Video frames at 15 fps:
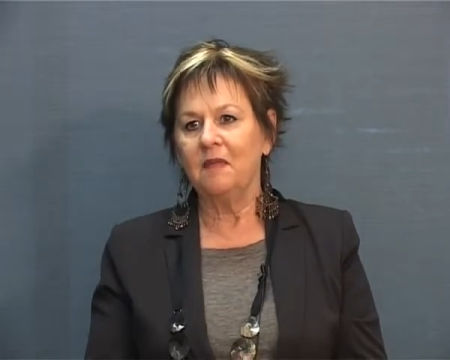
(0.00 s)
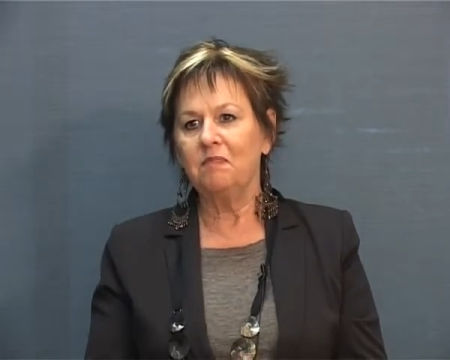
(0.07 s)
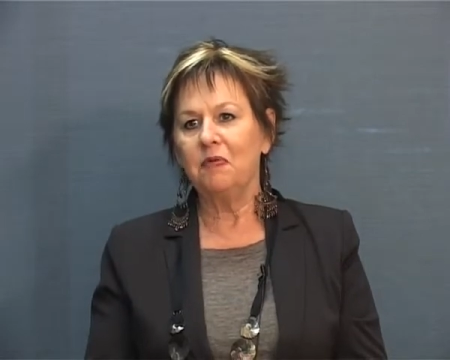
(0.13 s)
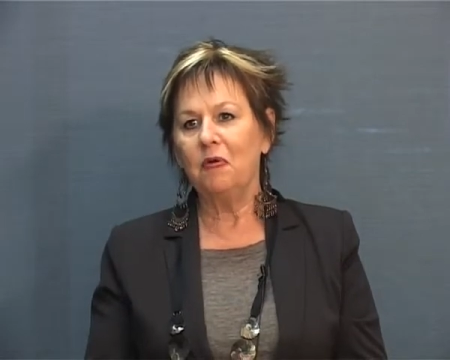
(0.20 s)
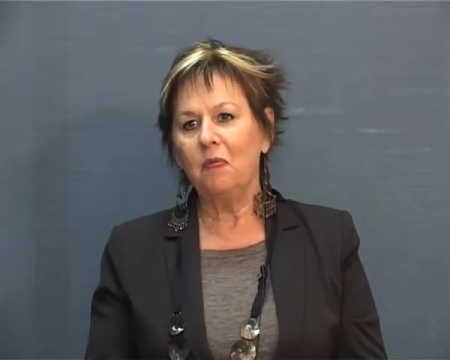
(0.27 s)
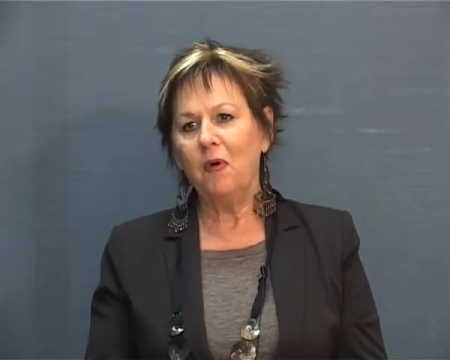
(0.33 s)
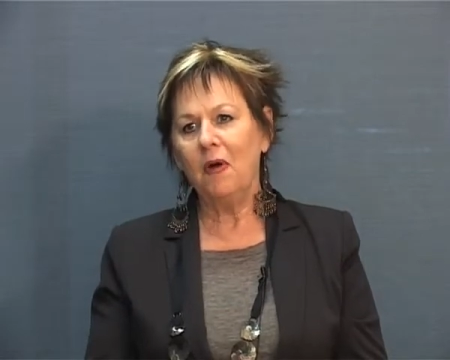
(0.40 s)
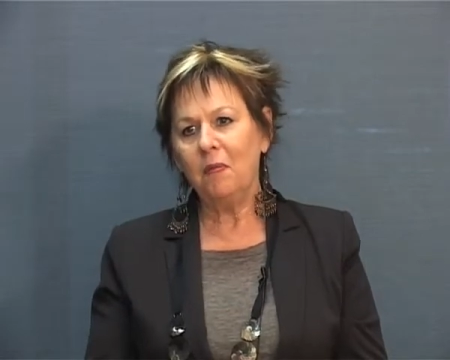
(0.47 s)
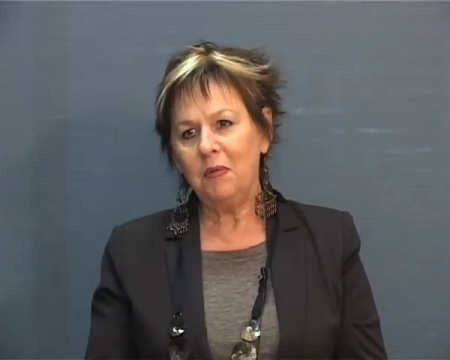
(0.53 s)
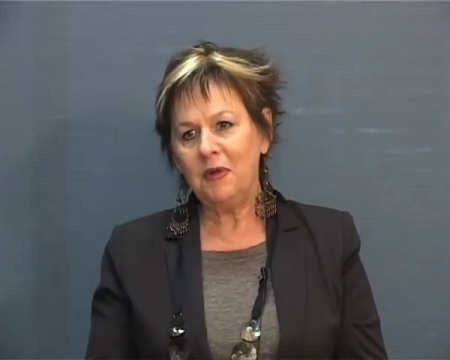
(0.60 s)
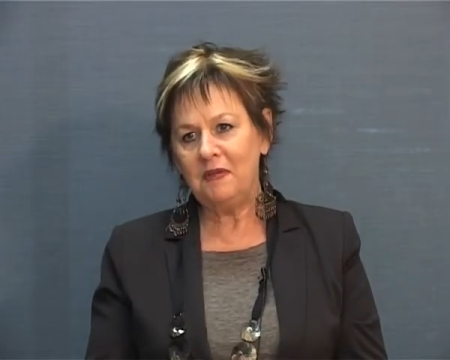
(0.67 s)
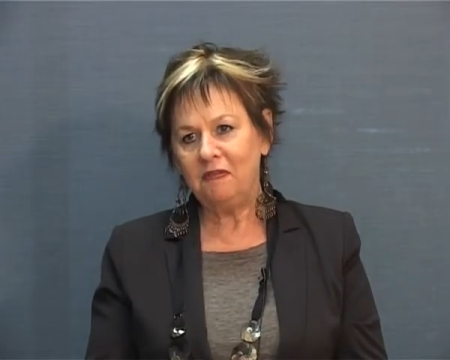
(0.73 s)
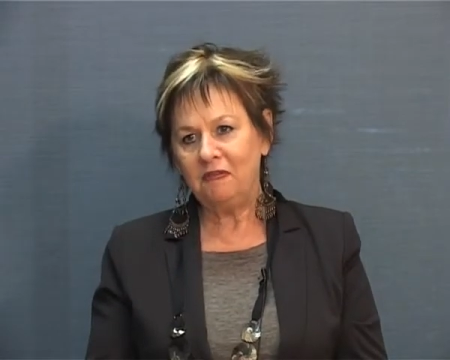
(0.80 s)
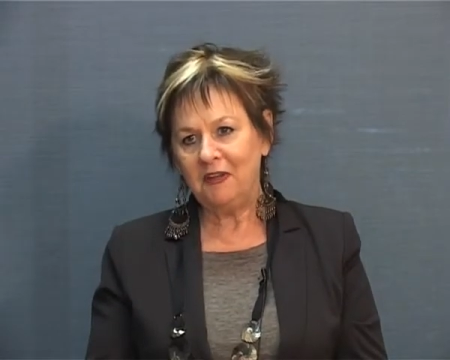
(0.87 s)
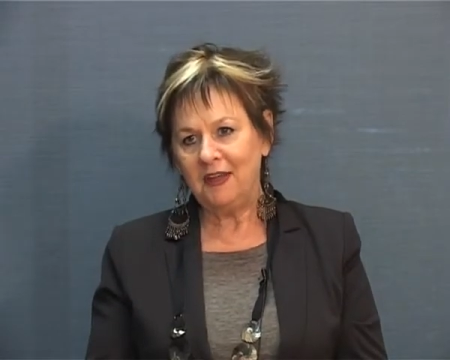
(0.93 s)
But what we
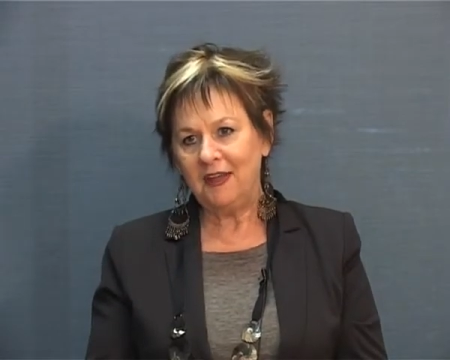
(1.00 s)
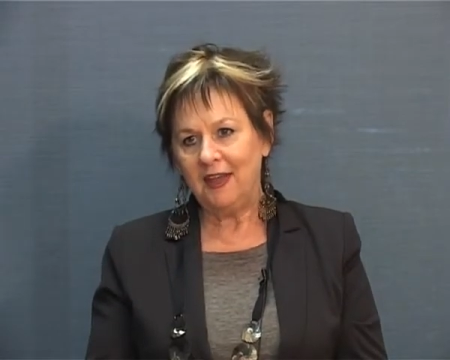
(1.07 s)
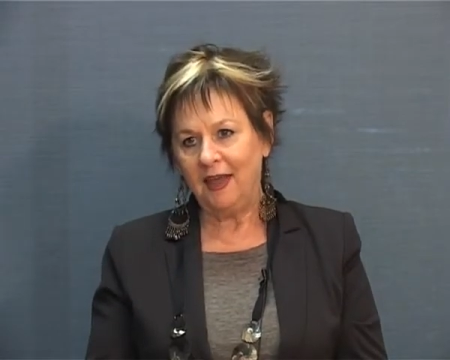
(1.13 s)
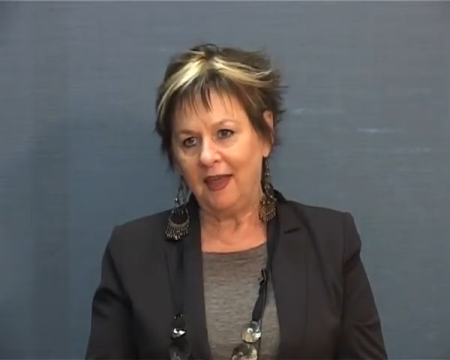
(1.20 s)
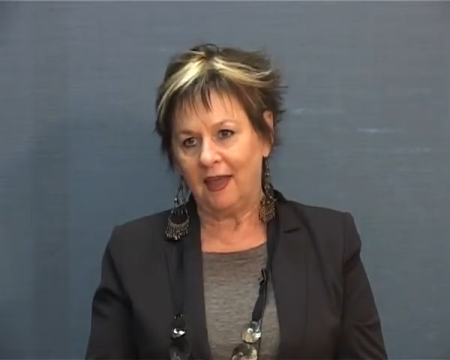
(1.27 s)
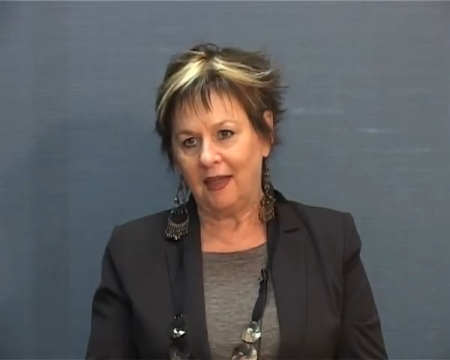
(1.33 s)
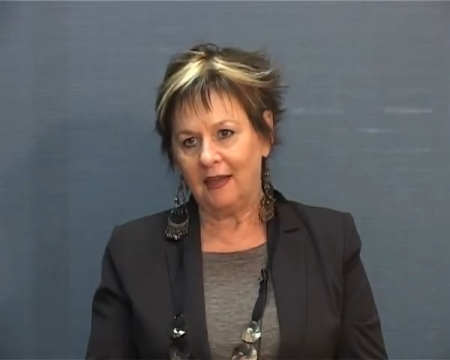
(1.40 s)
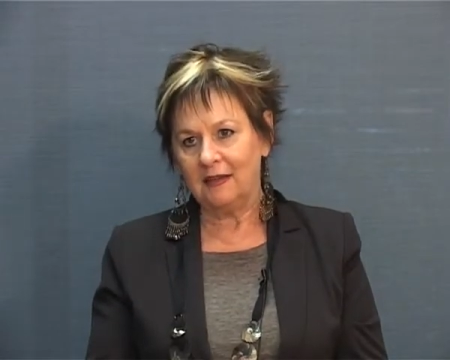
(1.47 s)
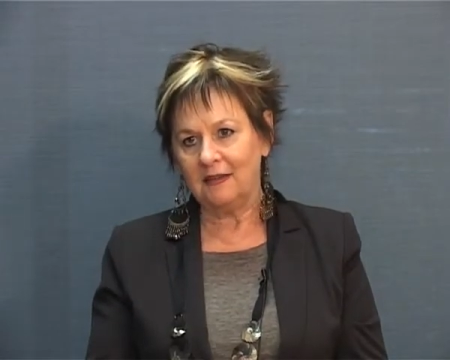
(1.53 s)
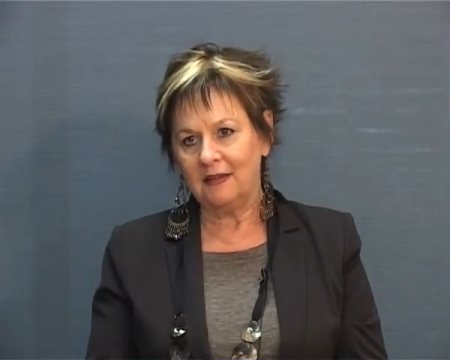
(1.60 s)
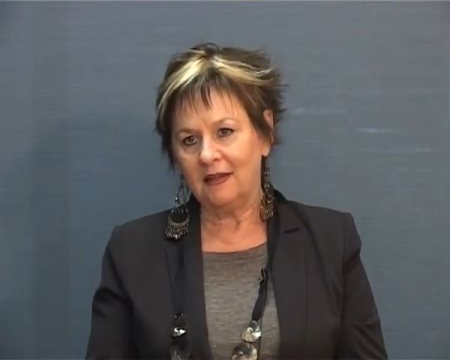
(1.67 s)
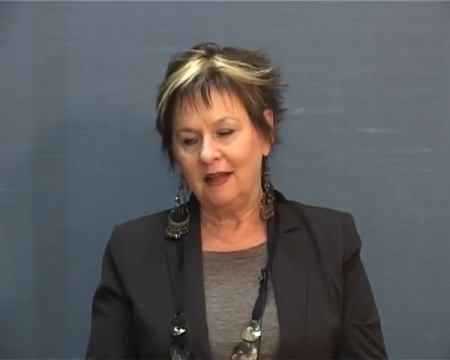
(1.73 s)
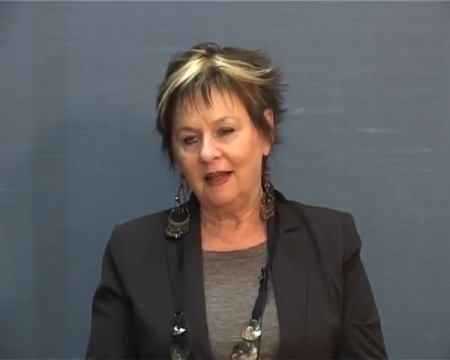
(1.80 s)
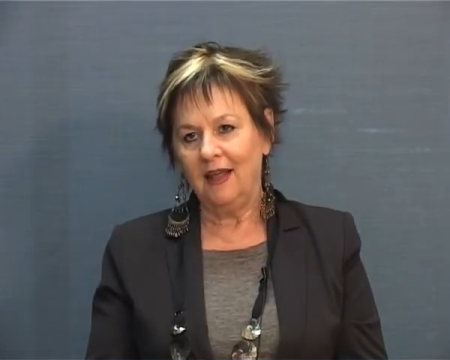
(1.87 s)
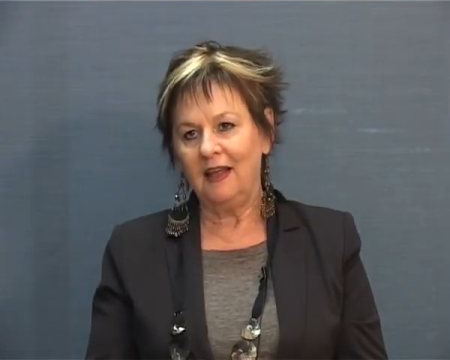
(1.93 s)
forget
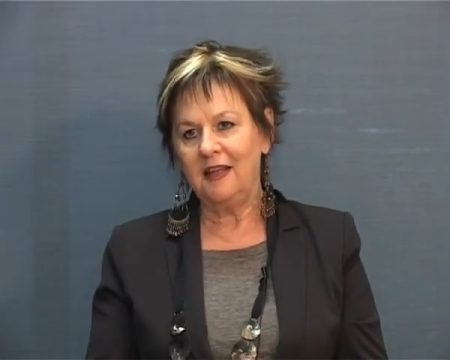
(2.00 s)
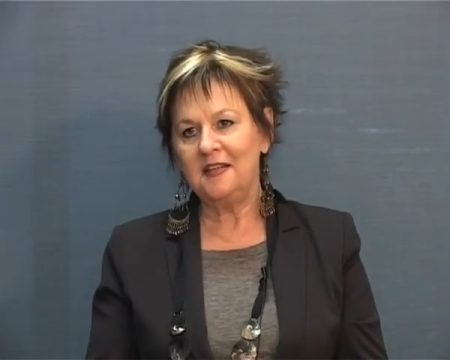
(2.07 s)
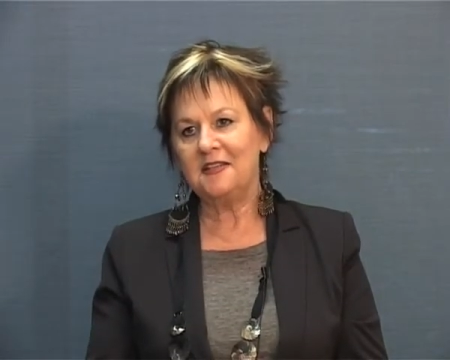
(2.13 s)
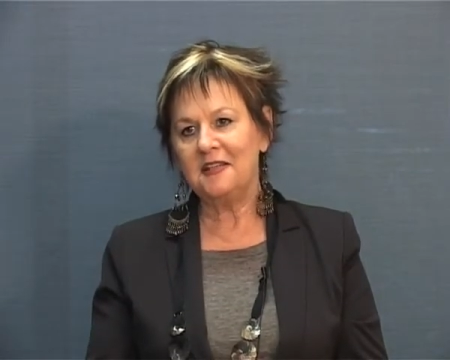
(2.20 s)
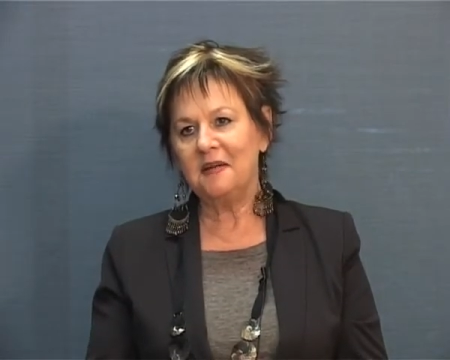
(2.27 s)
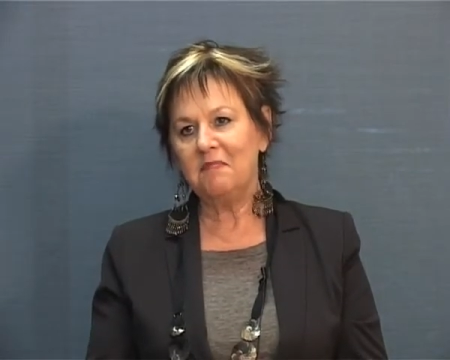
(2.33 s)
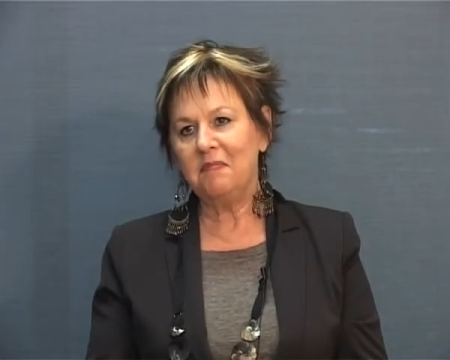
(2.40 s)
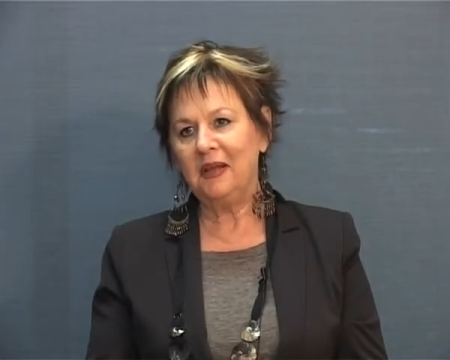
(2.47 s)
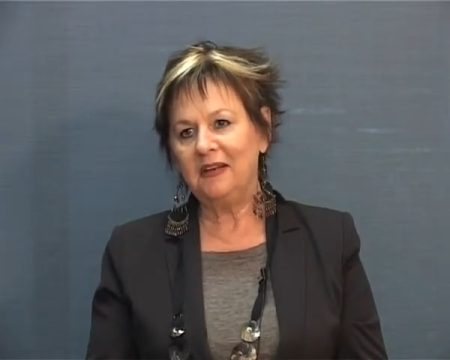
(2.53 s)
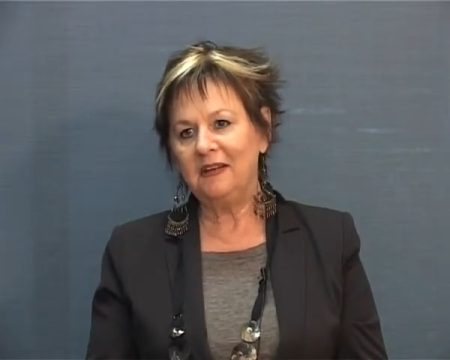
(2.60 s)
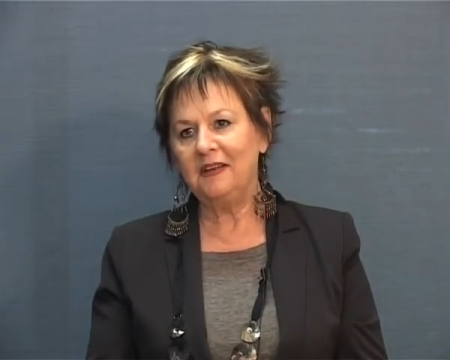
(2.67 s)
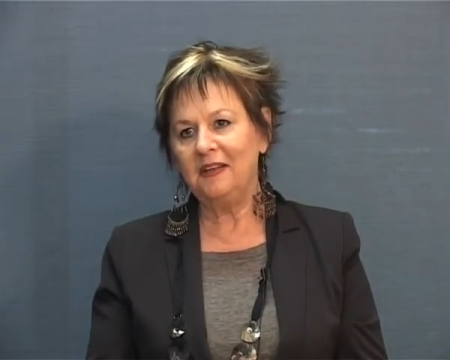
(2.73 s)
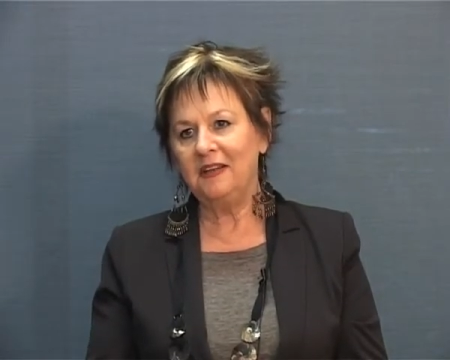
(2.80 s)
is that mental